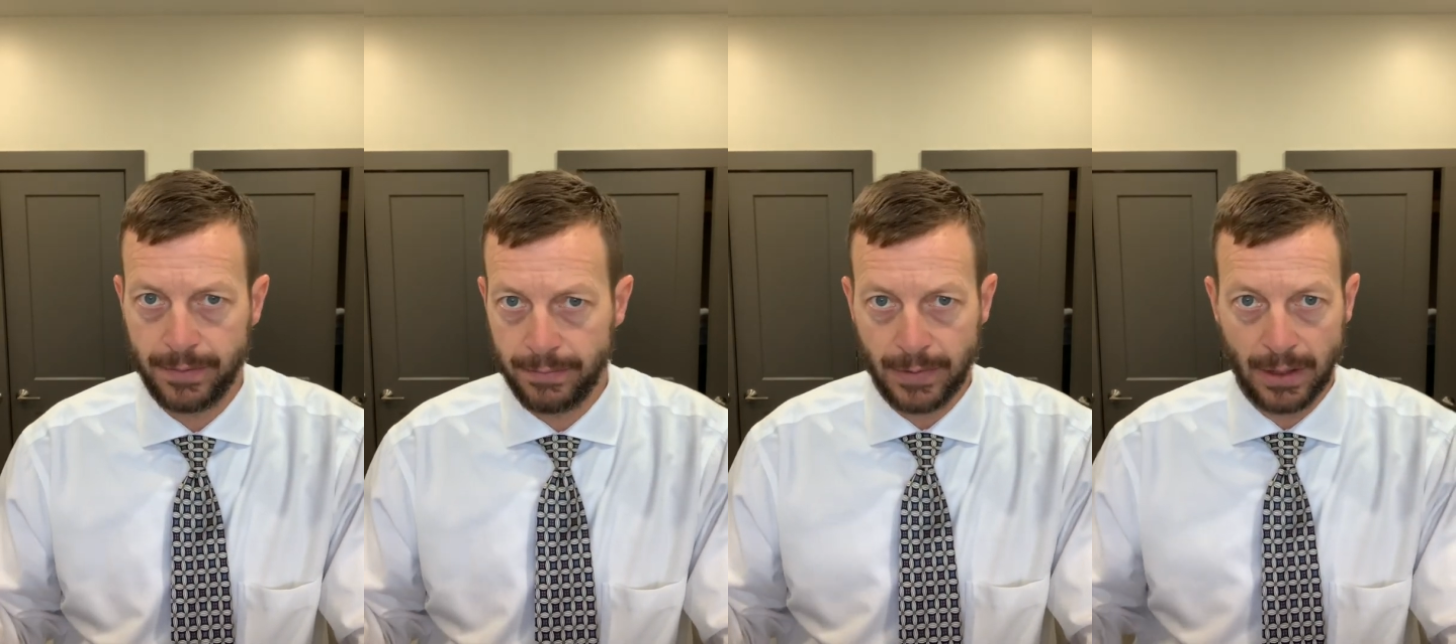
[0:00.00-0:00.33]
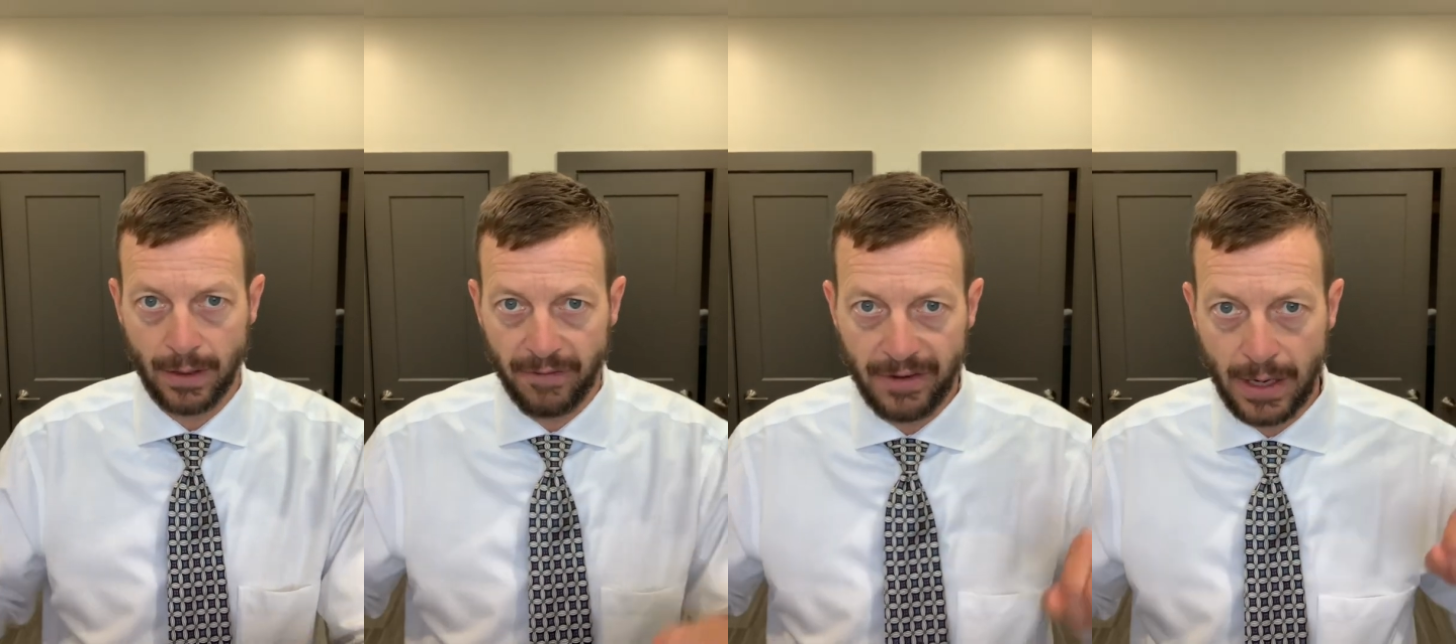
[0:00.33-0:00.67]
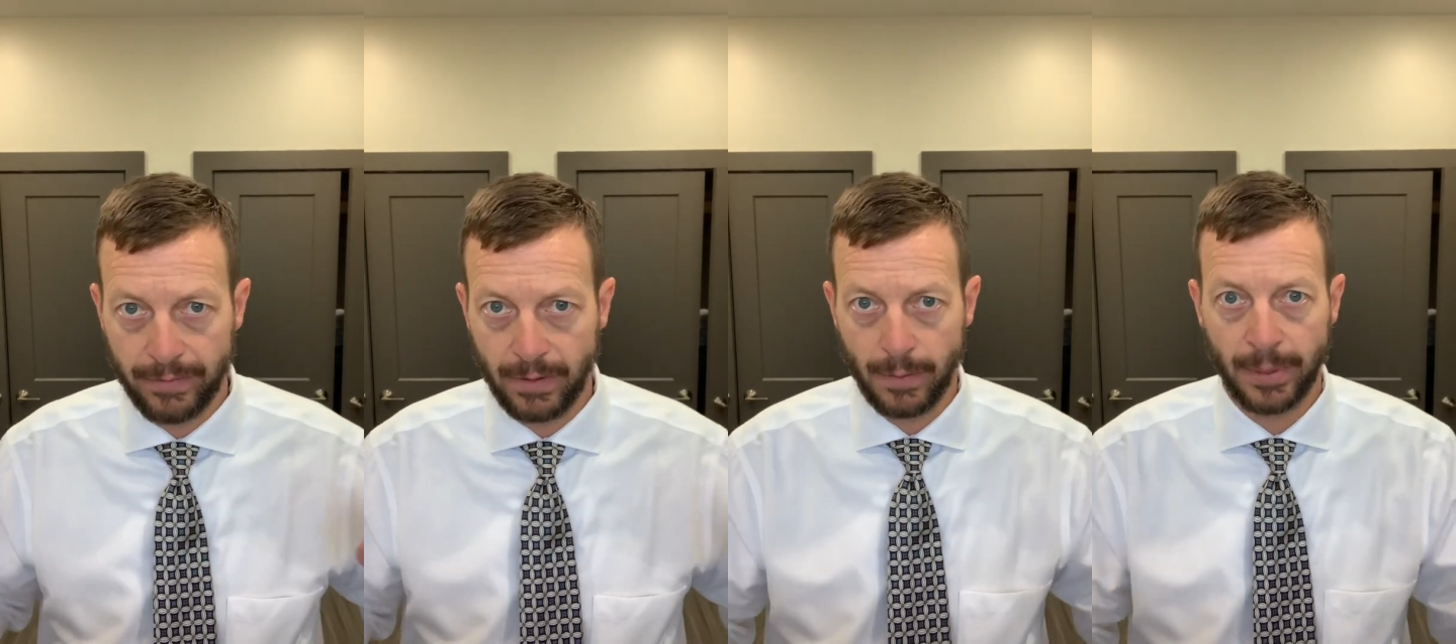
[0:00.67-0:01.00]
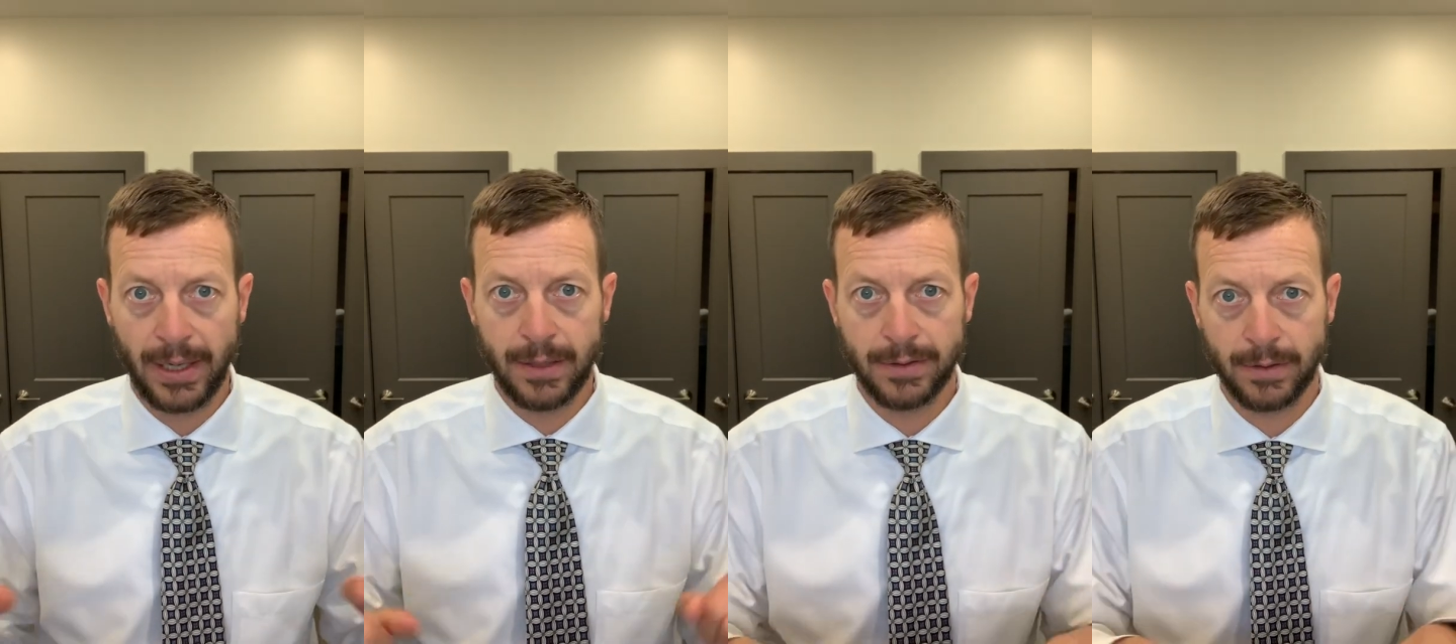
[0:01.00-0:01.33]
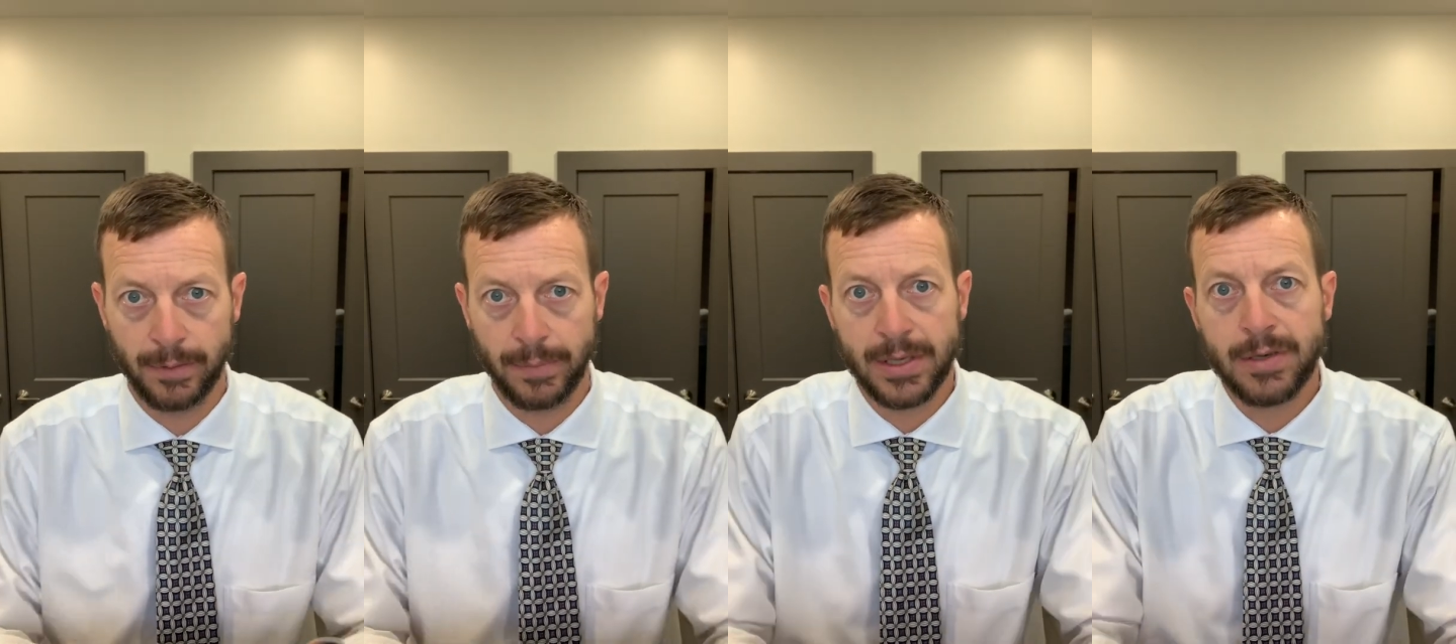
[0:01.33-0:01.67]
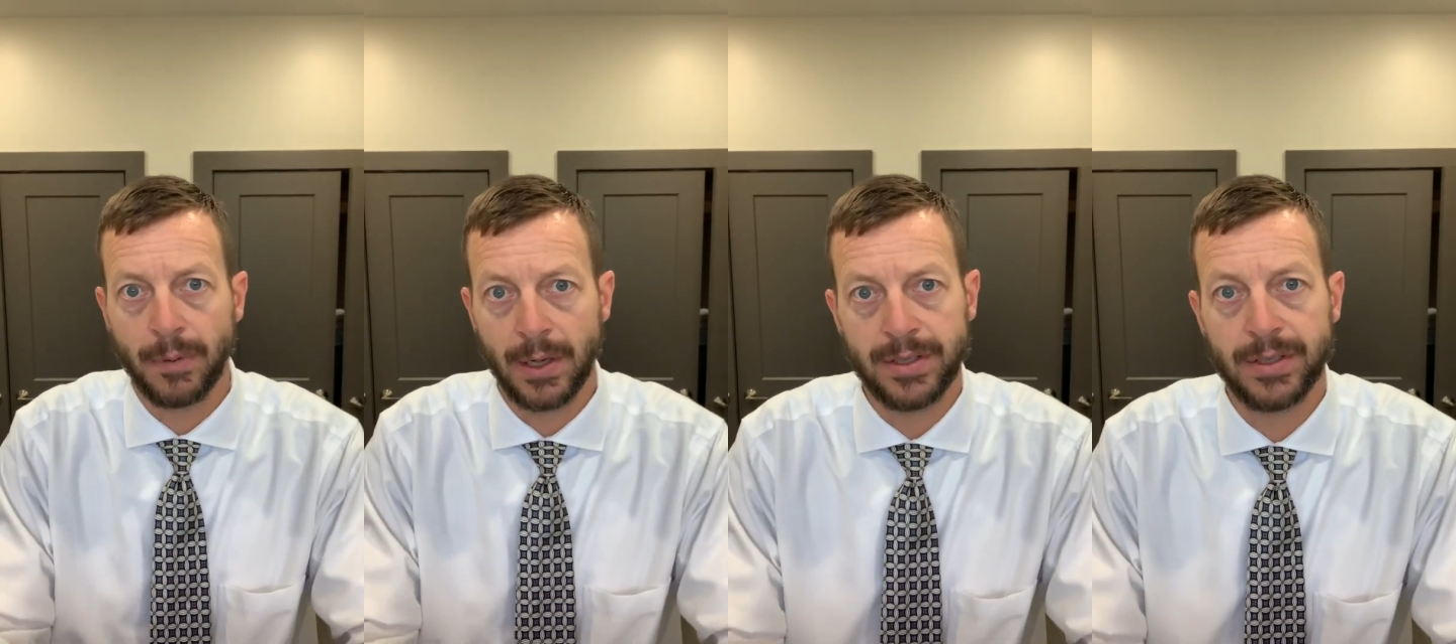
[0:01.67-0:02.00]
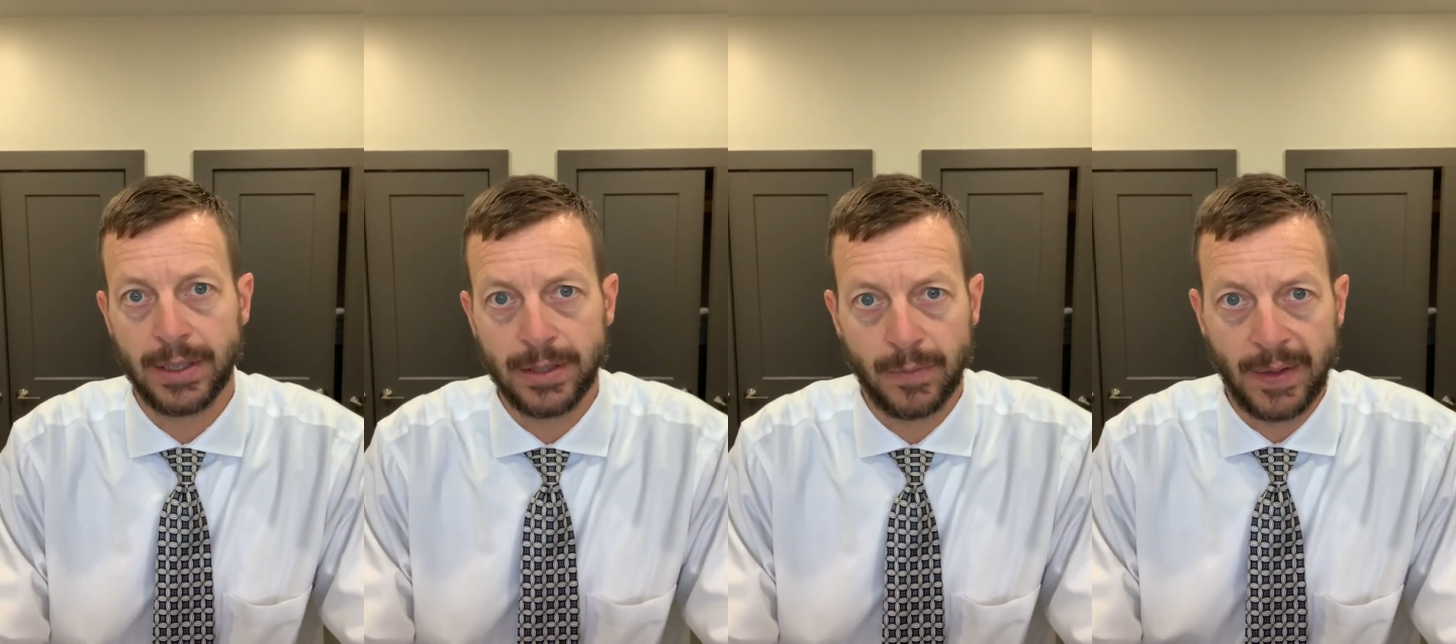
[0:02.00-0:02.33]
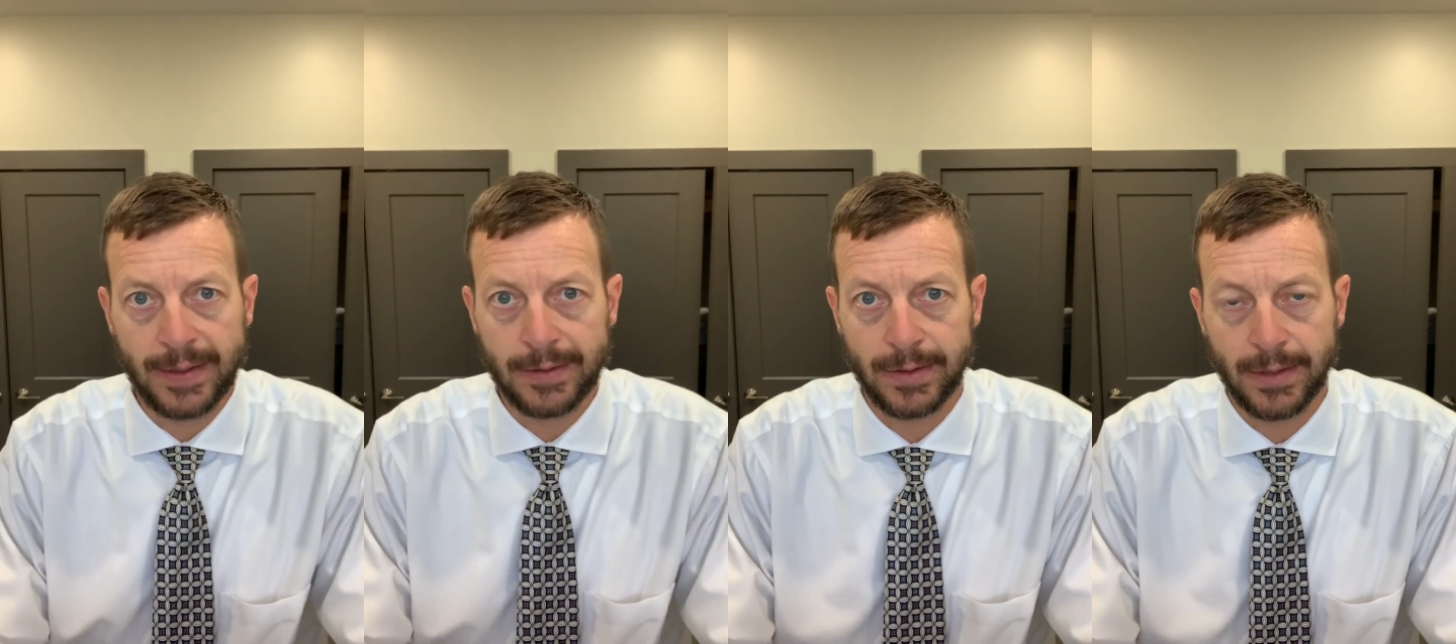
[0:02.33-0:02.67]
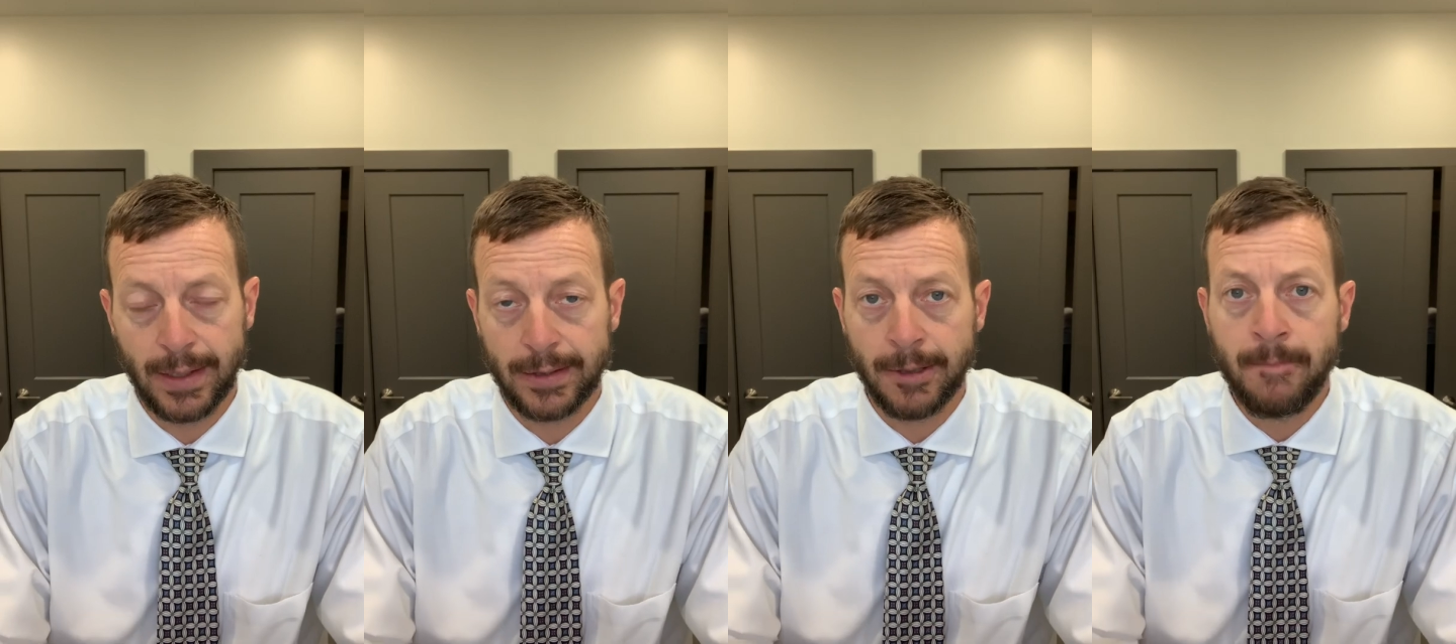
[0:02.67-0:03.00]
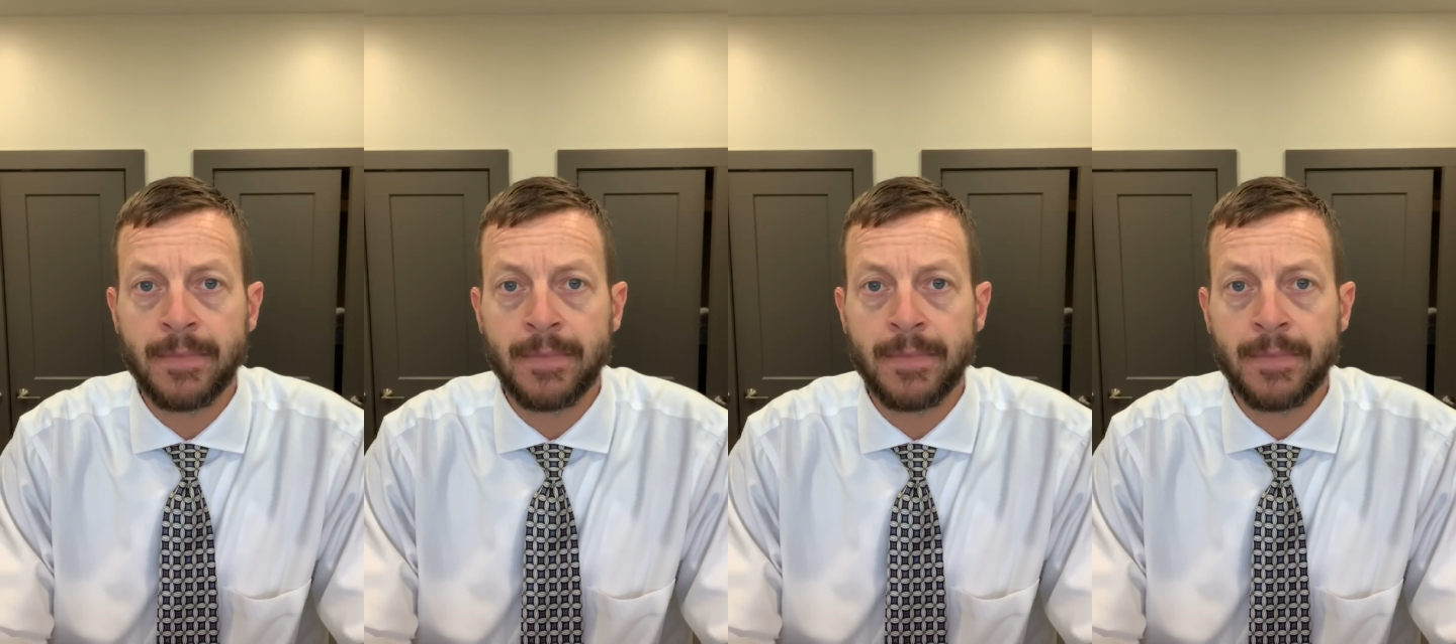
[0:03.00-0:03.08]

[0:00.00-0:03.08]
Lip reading: 500 pounds on the bench press to get some exercise,